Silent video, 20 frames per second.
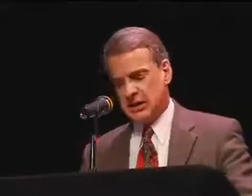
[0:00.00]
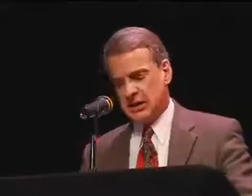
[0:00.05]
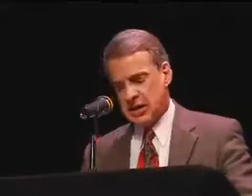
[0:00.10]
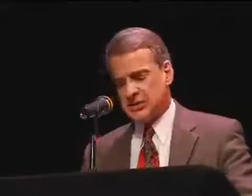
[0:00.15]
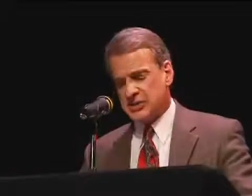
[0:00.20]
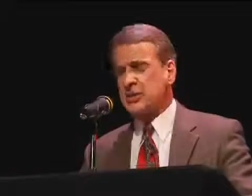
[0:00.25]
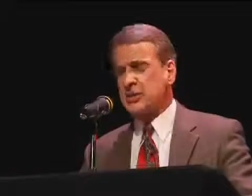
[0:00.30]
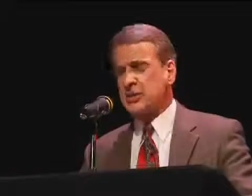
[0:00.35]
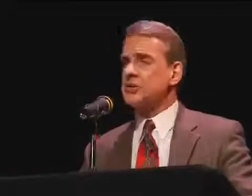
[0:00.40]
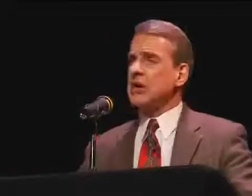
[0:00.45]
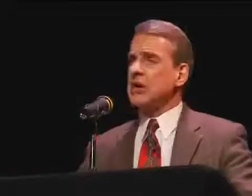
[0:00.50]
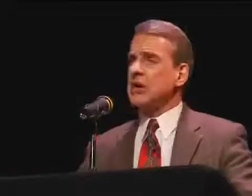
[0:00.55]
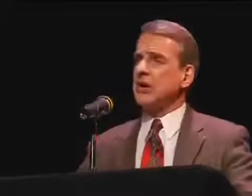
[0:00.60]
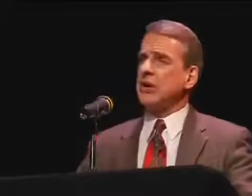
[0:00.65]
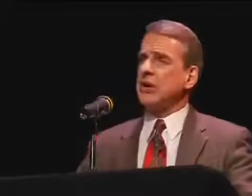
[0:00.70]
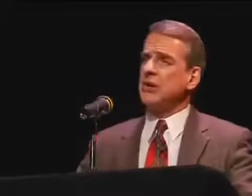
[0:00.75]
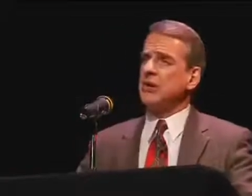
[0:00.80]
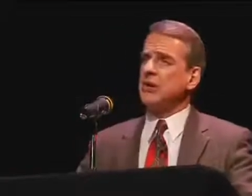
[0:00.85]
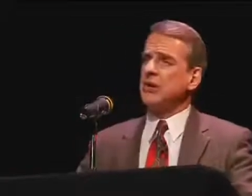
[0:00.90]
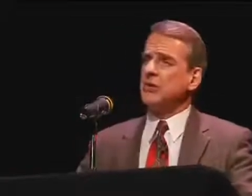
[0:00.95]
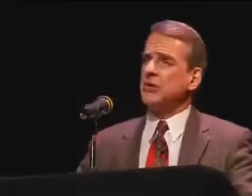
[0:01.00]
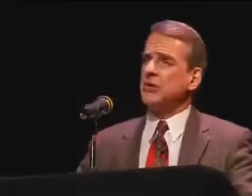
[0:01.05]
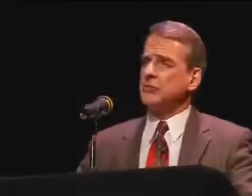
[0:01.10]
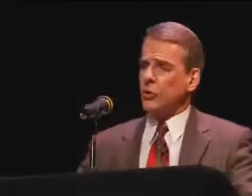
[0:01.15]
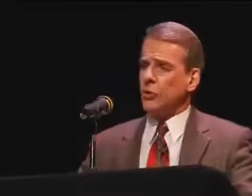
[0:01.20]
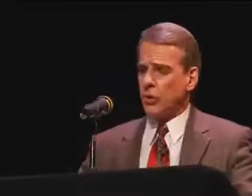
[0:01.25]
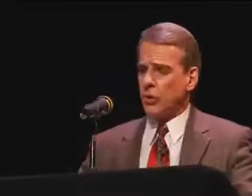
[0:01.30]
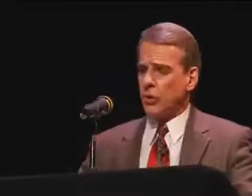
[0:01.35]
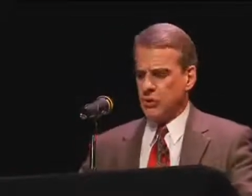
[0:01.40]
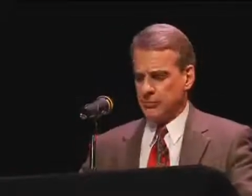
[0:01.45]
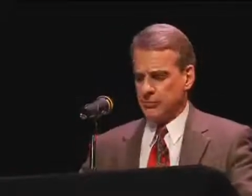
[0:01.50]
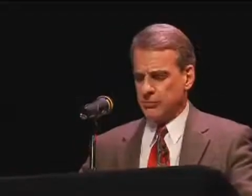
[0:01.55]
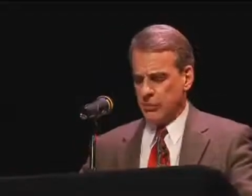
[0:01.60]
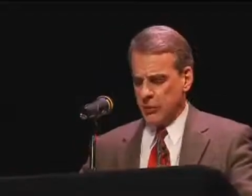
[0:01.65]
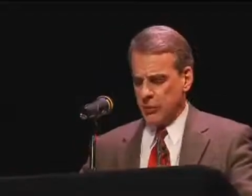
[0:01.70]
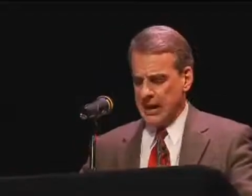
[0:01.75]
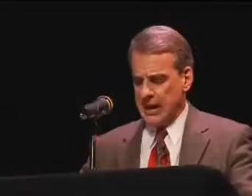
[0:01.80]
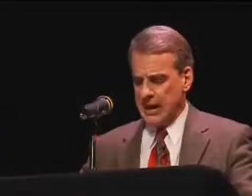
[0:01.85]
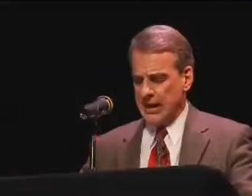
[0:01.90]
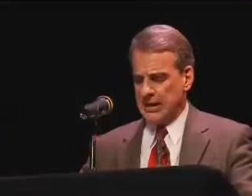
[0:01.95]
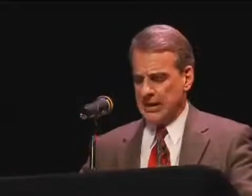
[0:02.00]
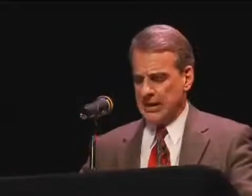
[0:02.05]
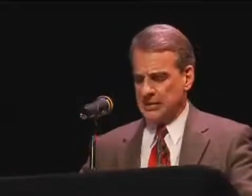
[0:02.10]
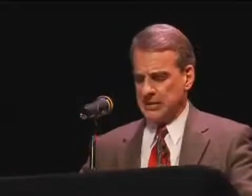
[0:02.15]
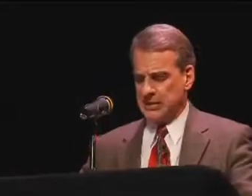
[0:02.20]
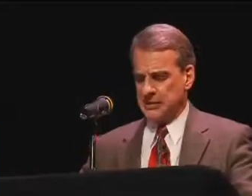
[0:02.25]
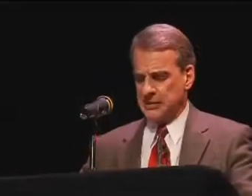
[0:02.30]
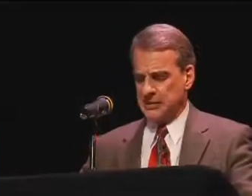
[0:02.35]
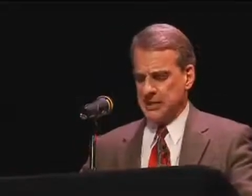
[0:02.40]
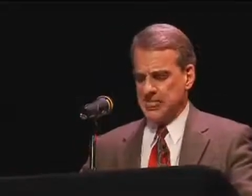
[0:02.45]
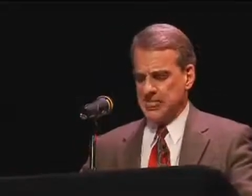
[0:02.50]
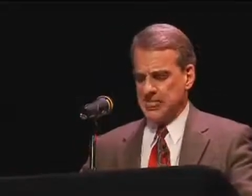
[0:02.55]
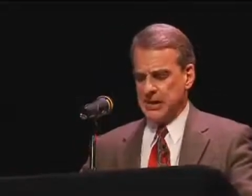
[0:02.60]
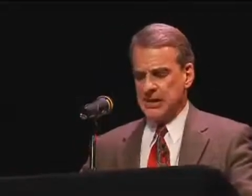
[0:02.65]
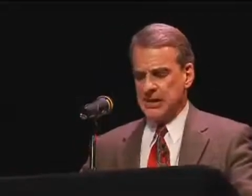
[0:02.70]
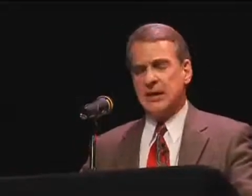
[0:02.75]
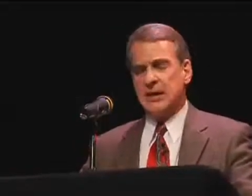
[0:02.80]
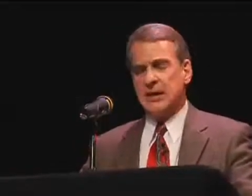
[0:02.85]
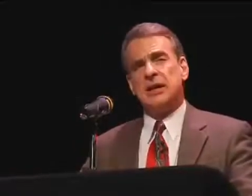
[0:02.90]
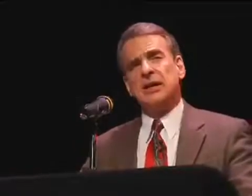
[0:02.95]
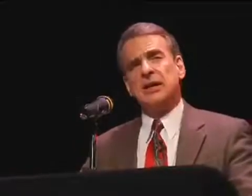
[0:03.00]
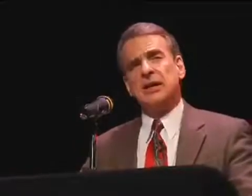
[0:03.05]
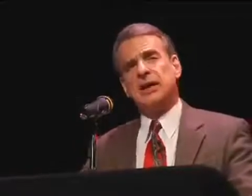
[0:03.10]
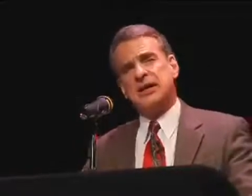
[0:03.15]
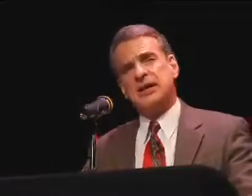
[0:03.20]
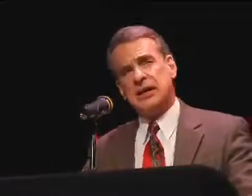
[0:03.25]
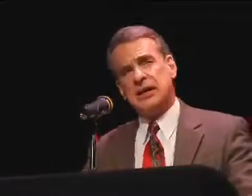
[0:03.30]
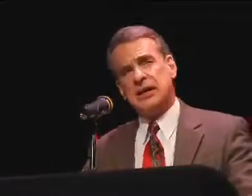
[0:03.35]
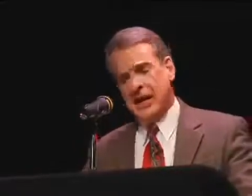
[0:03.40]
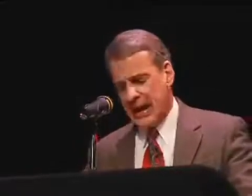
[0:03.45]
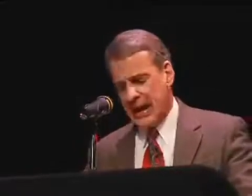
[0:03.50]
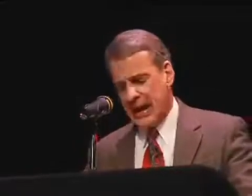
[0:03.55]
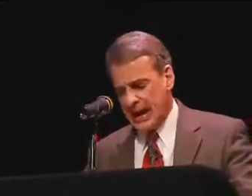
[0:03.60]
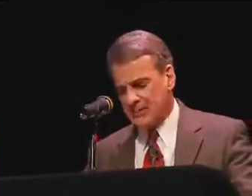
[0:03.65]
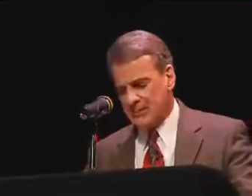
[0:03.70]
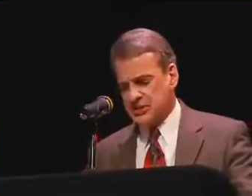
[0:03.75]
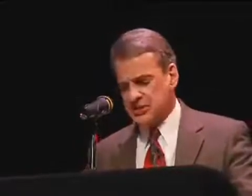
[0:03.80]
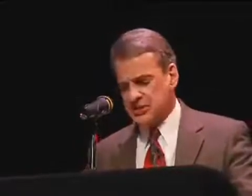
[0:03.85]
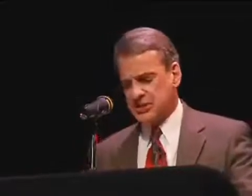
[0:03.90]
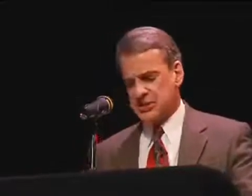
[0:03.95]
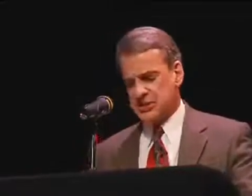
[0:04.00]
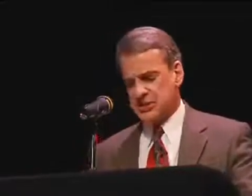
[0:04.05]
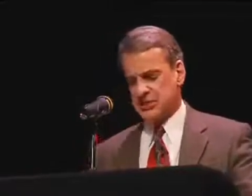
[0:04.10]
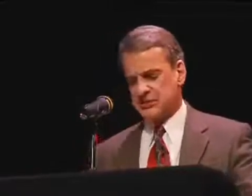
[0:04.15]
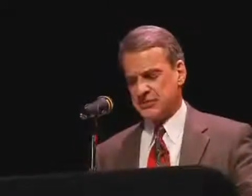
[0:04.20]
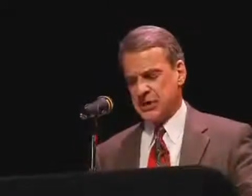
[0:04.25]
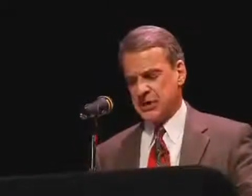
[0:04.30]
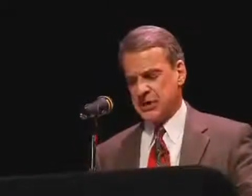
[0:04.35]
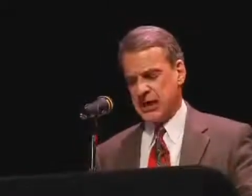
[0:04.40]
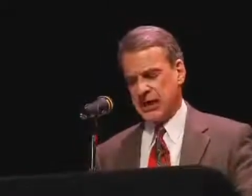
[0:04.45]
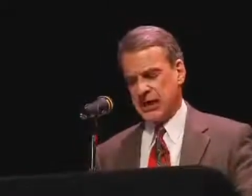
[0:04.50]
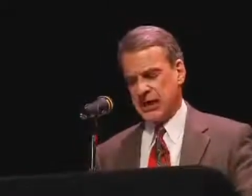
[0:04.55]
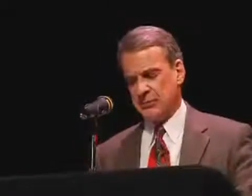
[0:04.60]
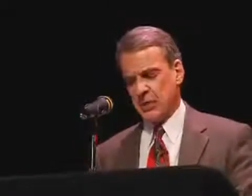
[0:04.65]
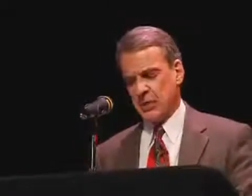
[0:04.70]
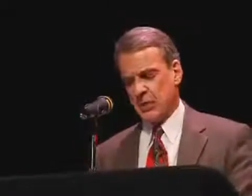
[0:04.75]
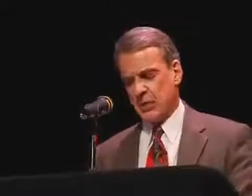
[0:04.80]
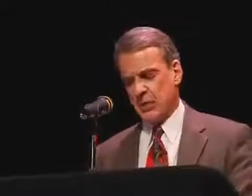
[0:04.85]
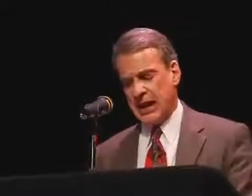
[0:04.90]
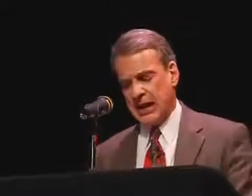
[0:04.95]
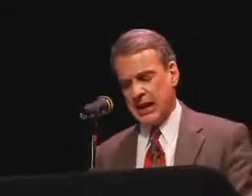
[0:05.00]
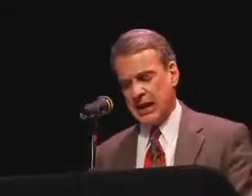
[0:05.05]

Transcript: necessary for morality. In the absence of God,